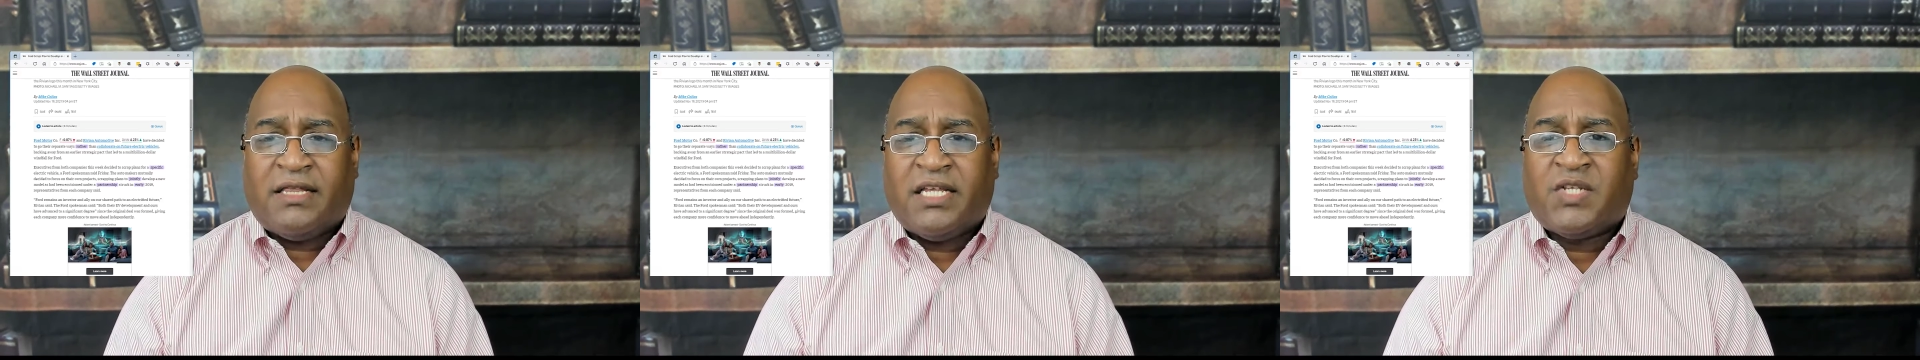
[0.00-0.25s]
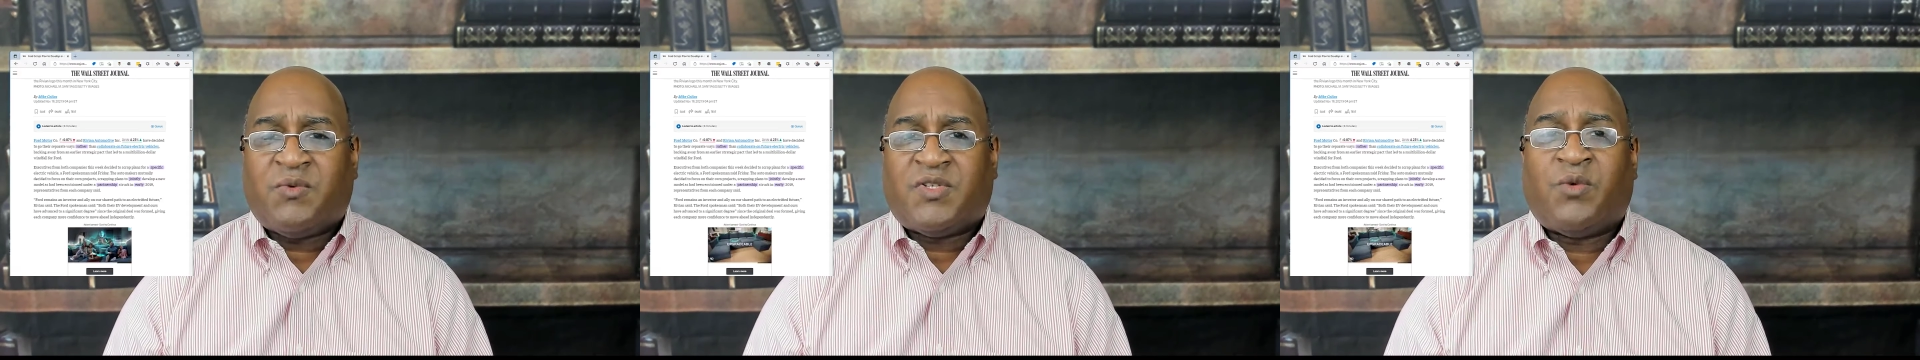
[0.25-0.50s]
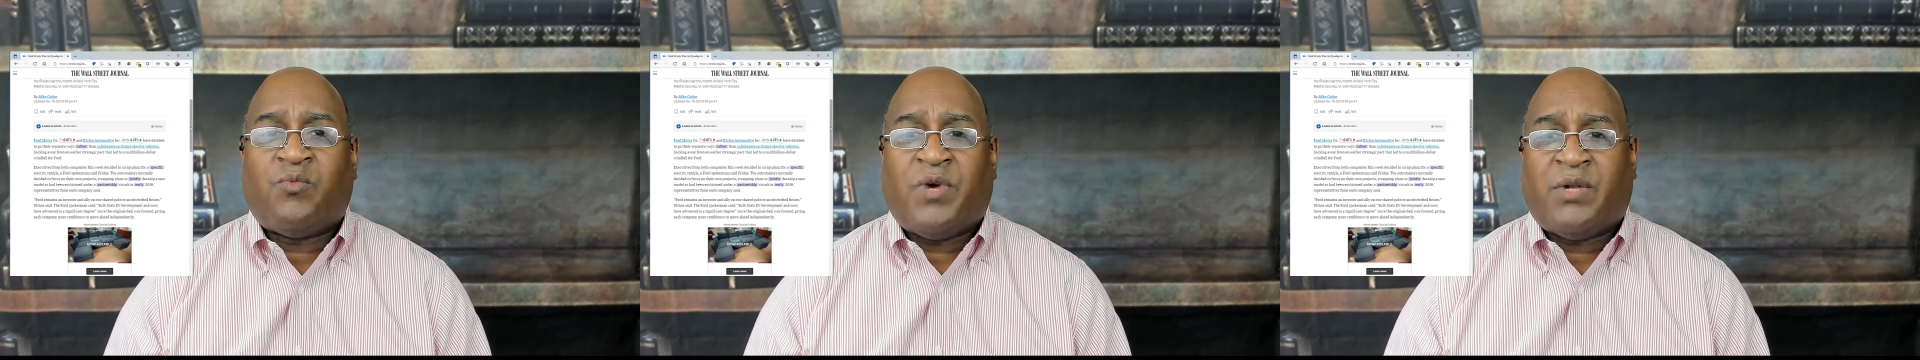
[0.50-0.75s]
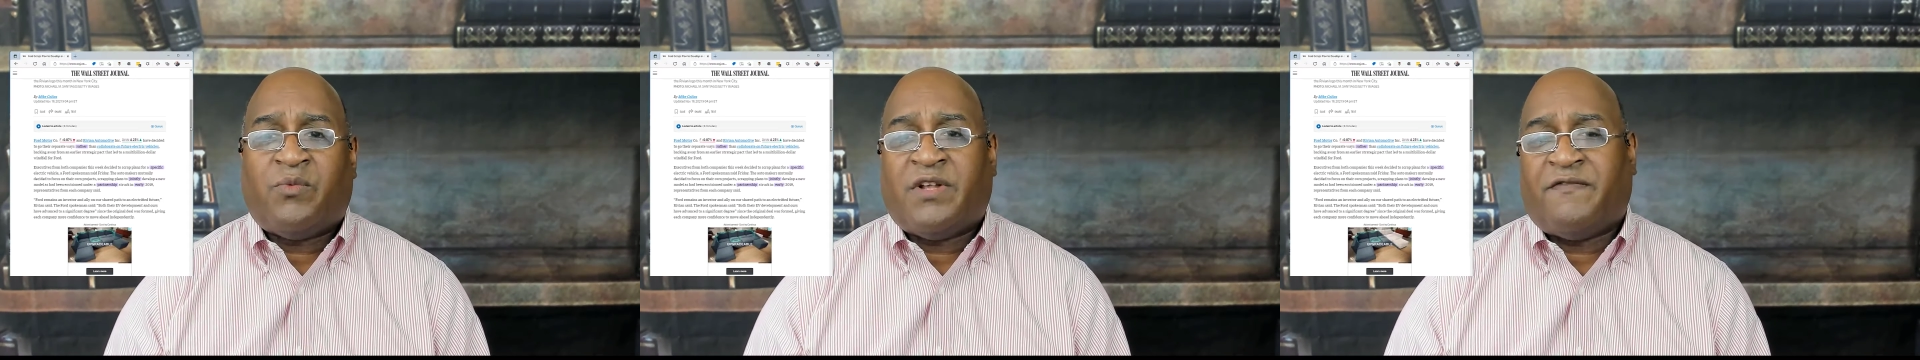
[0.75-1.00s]
this was a
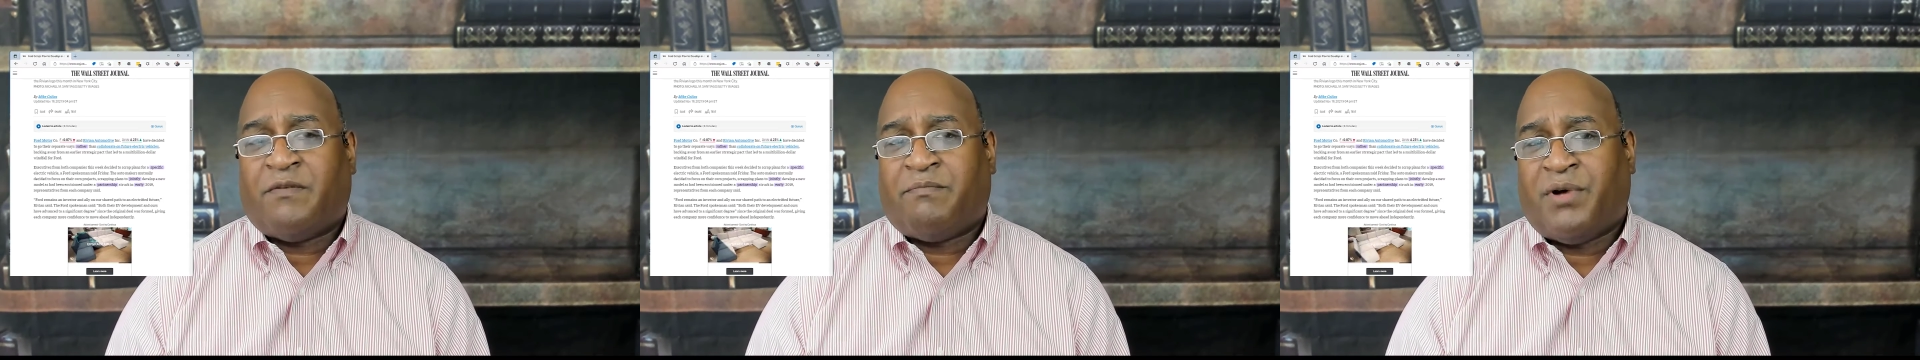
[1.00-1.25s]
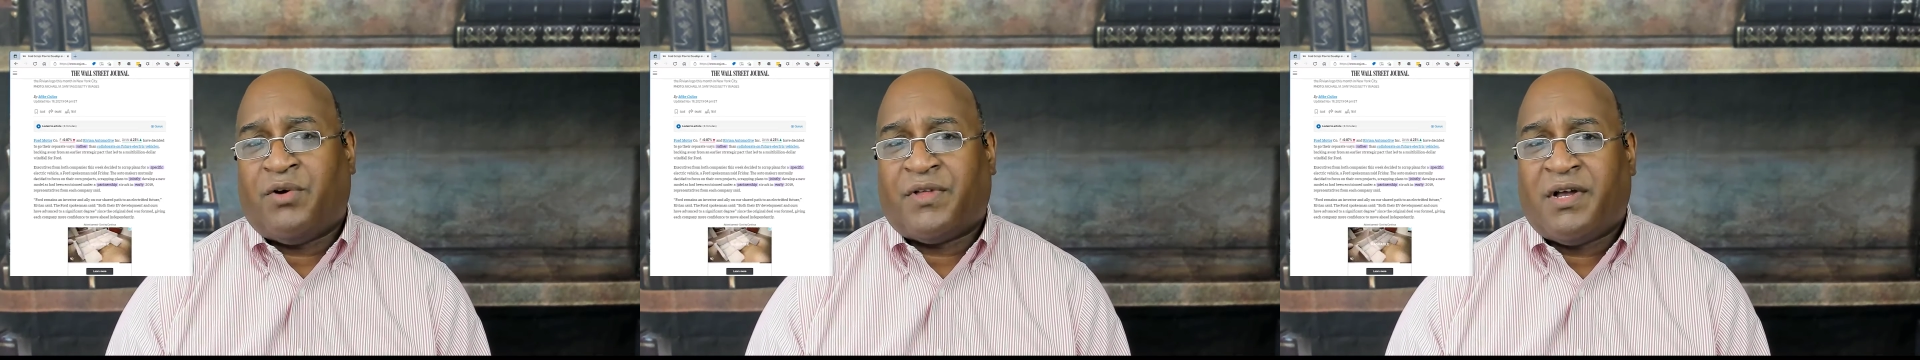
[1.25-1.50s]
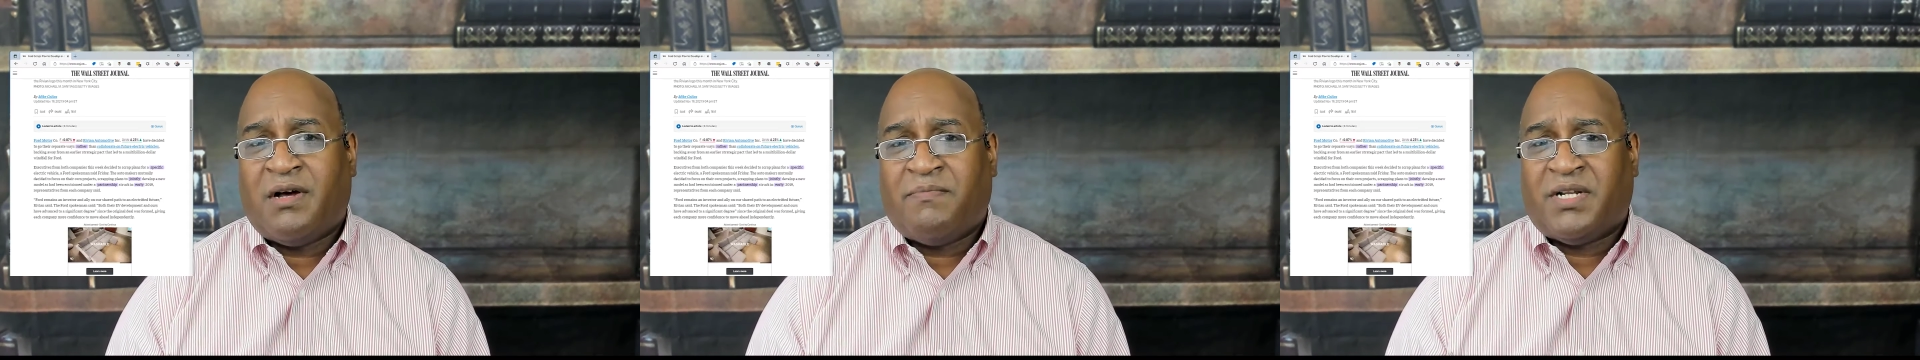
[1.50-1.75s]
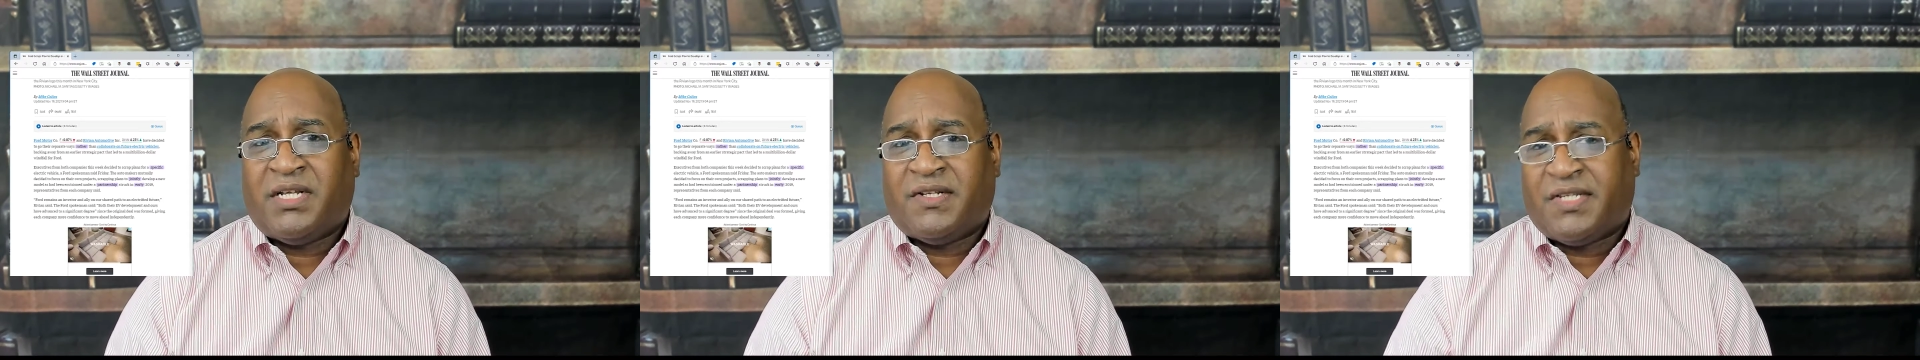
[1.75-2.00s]
win win for both
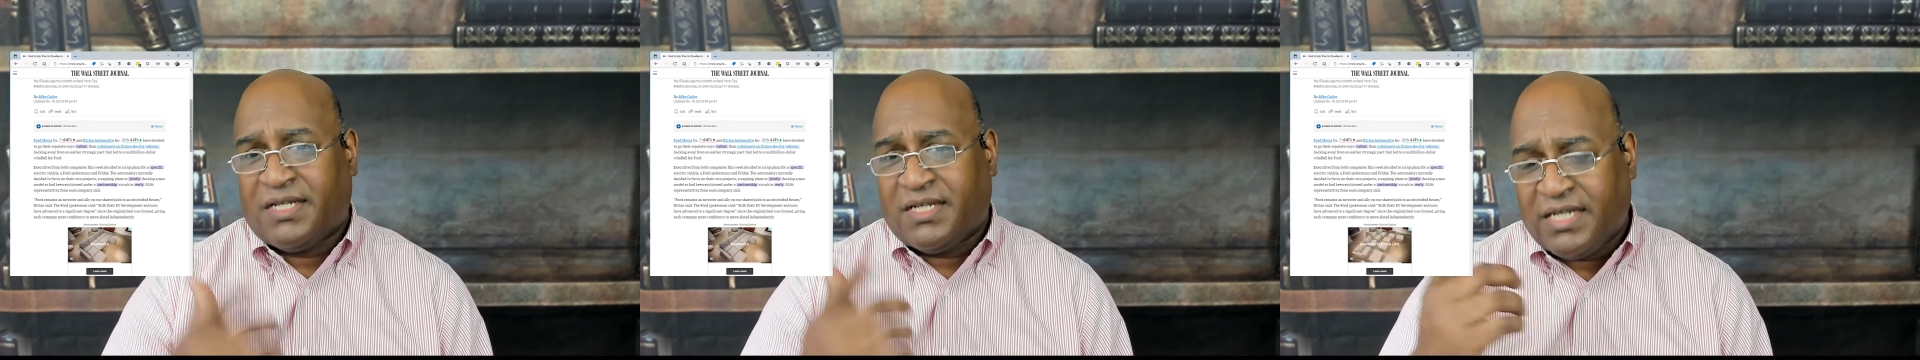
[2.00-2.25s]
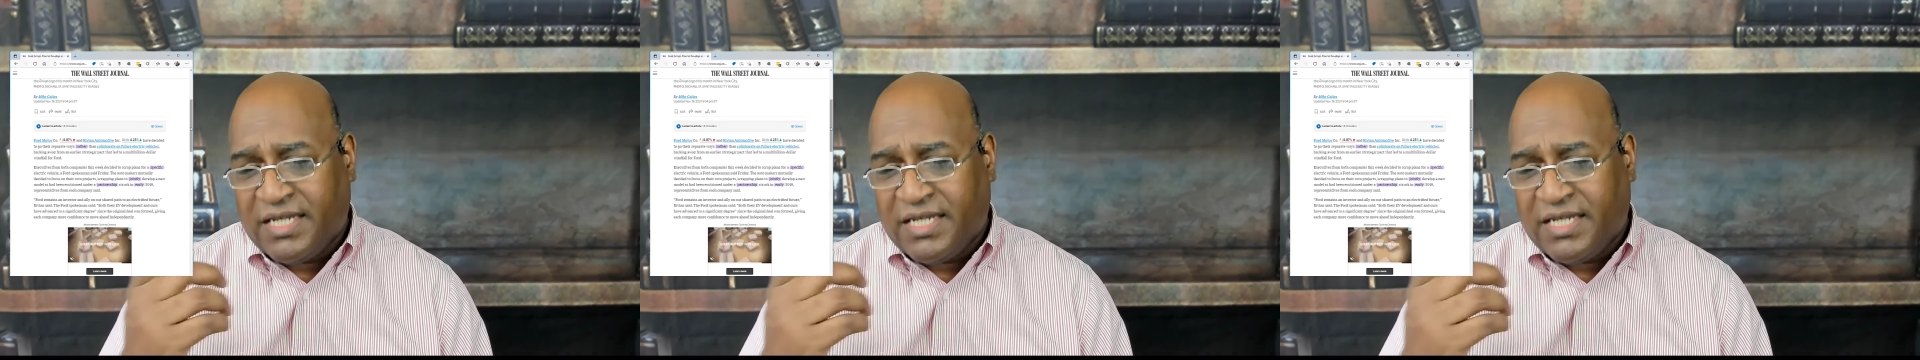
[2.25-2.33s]
companies.